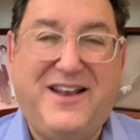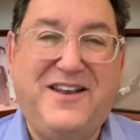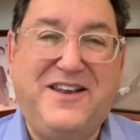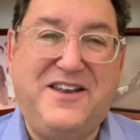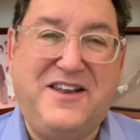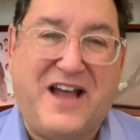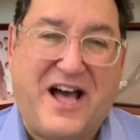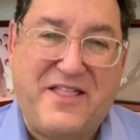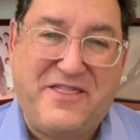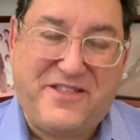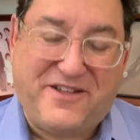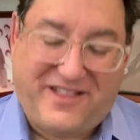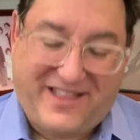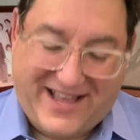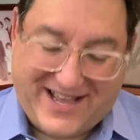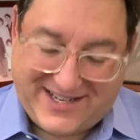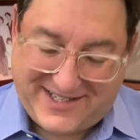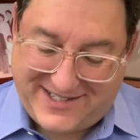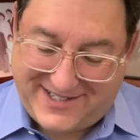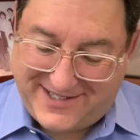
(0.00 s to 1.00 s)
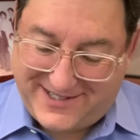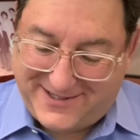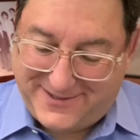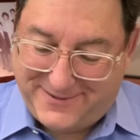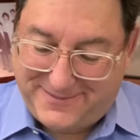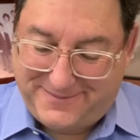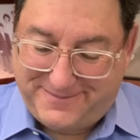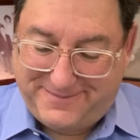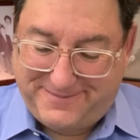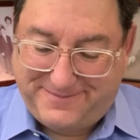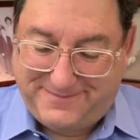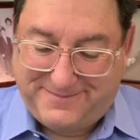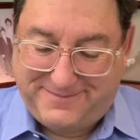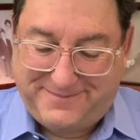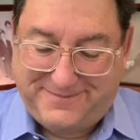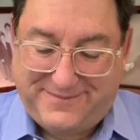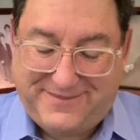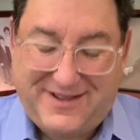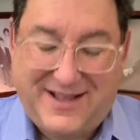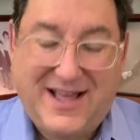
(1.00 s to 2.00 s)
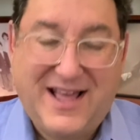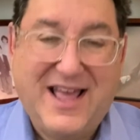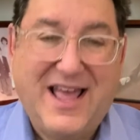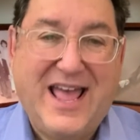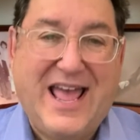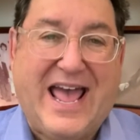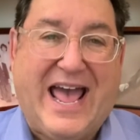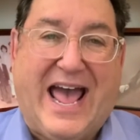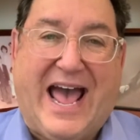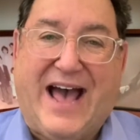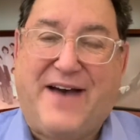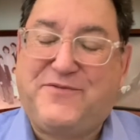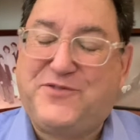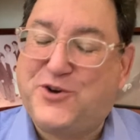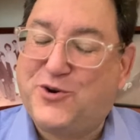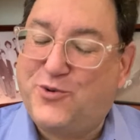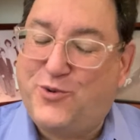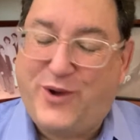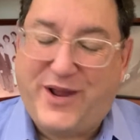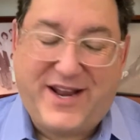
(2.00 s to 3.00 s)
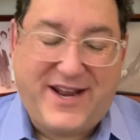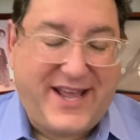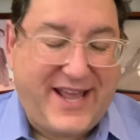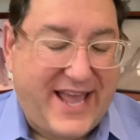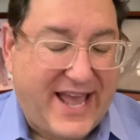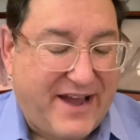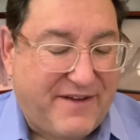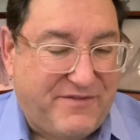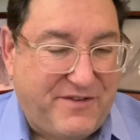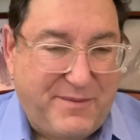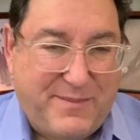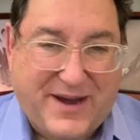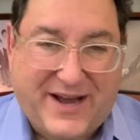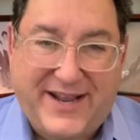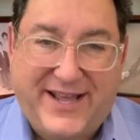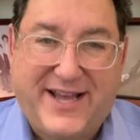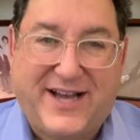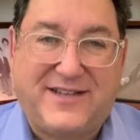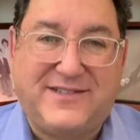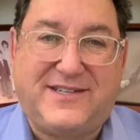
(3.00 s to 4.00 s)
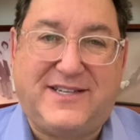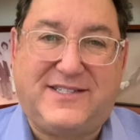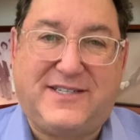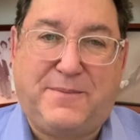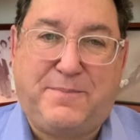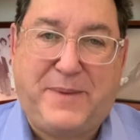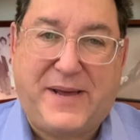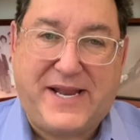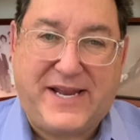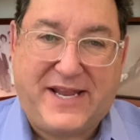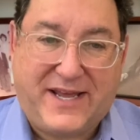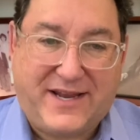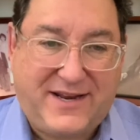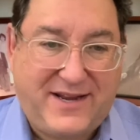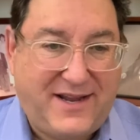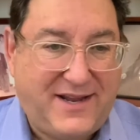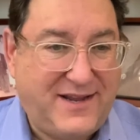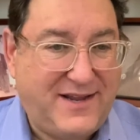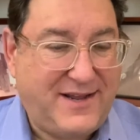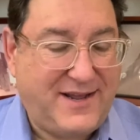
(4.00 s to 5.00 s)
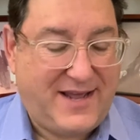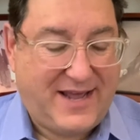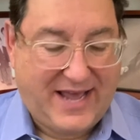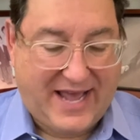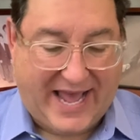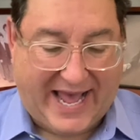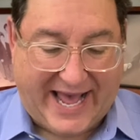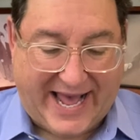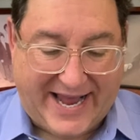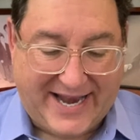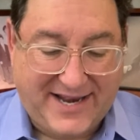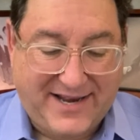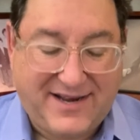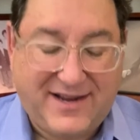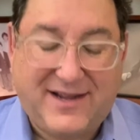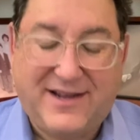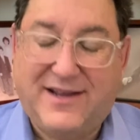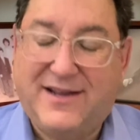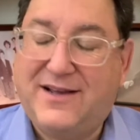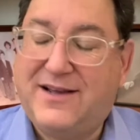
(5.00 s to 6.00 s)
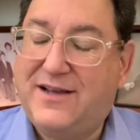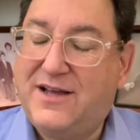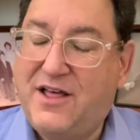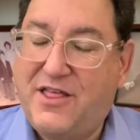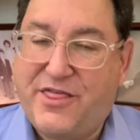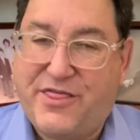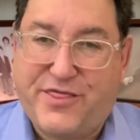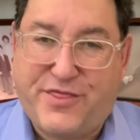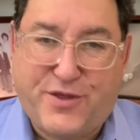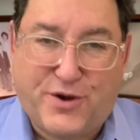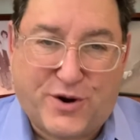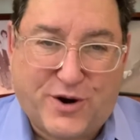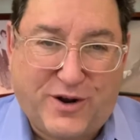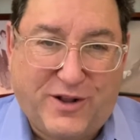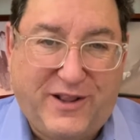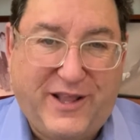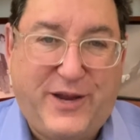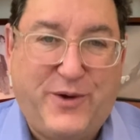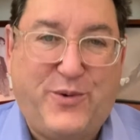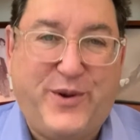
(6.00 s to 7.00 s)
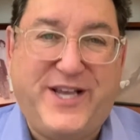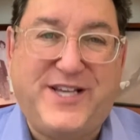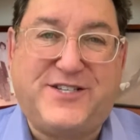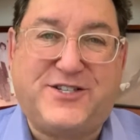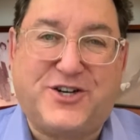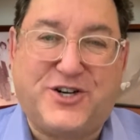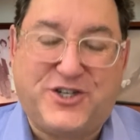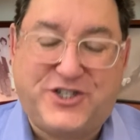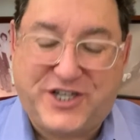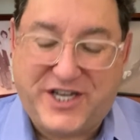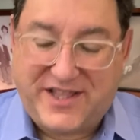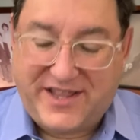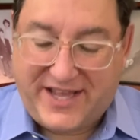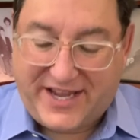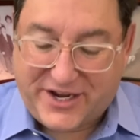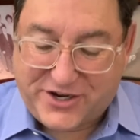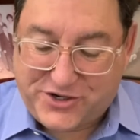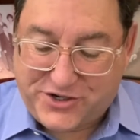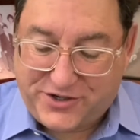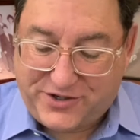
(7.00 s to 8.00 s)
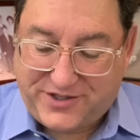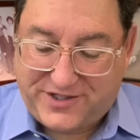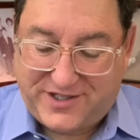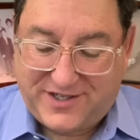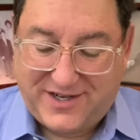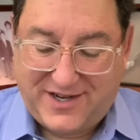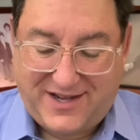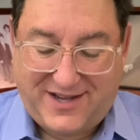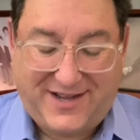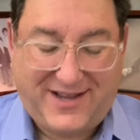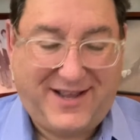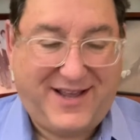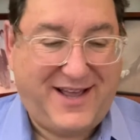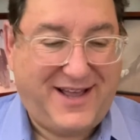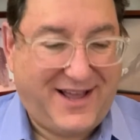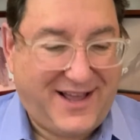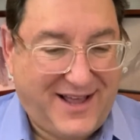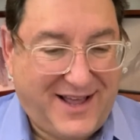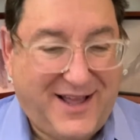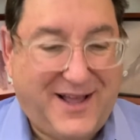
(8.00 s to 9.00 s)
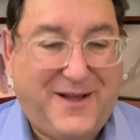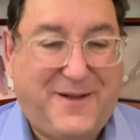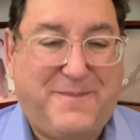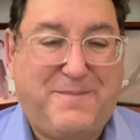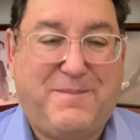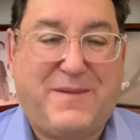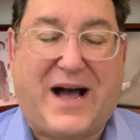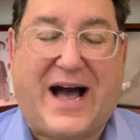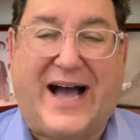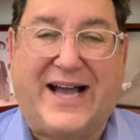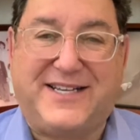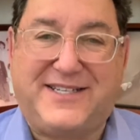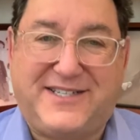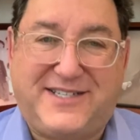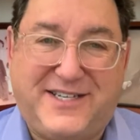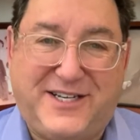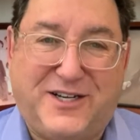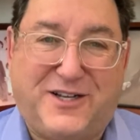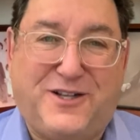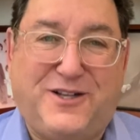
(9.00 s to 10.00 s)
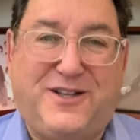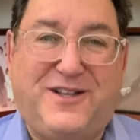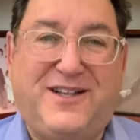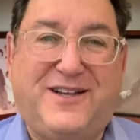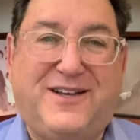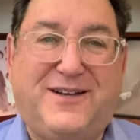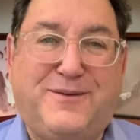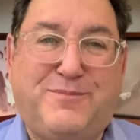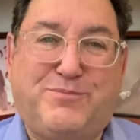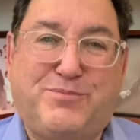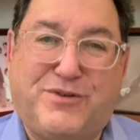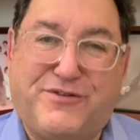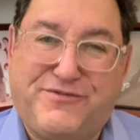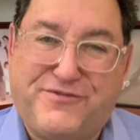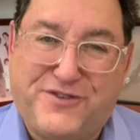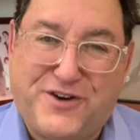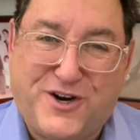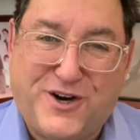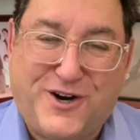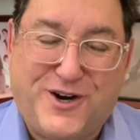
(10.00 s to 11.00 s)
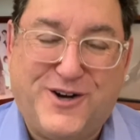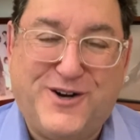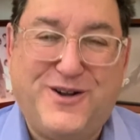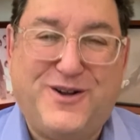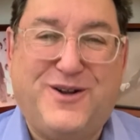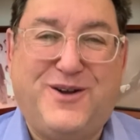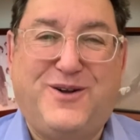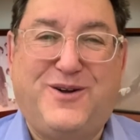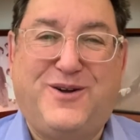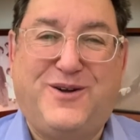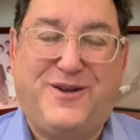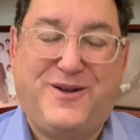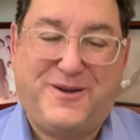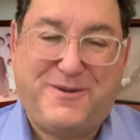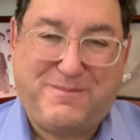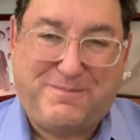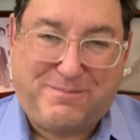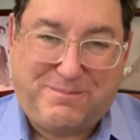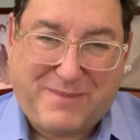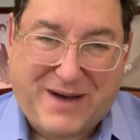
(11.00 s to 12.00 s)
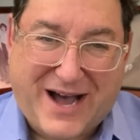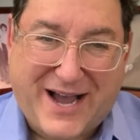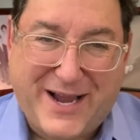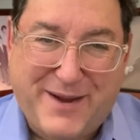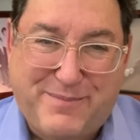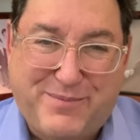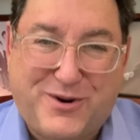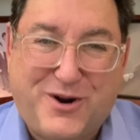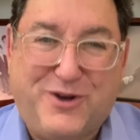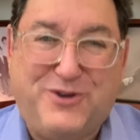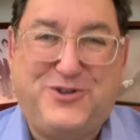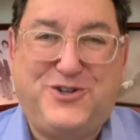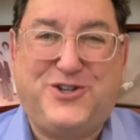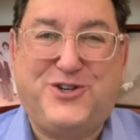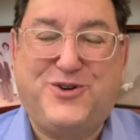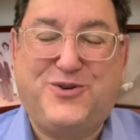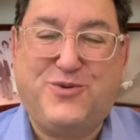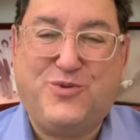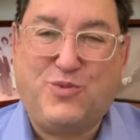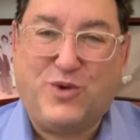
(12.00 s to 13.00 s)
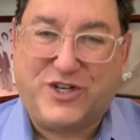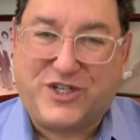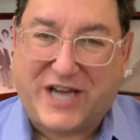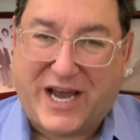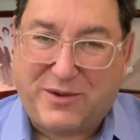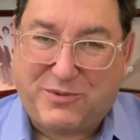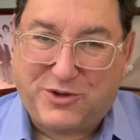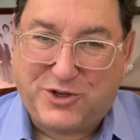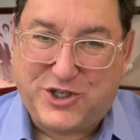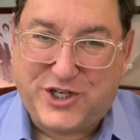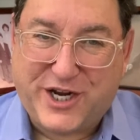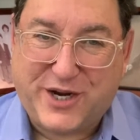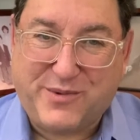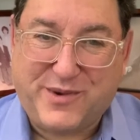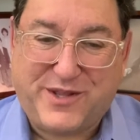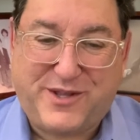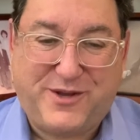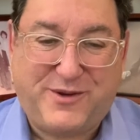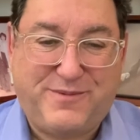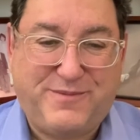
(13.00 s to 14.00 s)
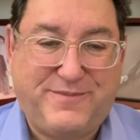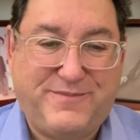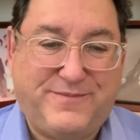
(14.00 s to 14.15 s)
Nonetheless, after reading everybody else's opinion and thoroughly researching the issues, I still prefer my approach, which I will share with you.